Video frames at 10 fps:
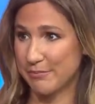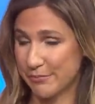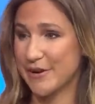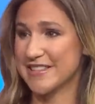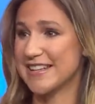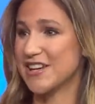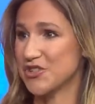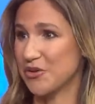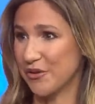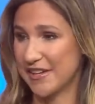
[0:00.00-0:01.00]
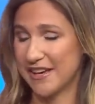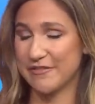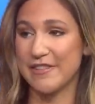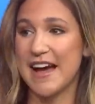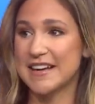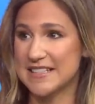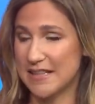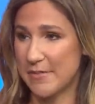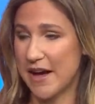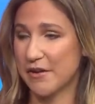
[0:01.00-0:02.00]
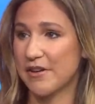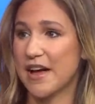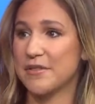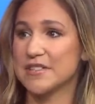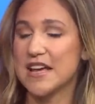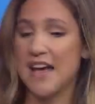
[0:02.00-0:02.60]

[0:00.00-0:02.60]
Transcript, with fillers: presidential. He had flags in the background.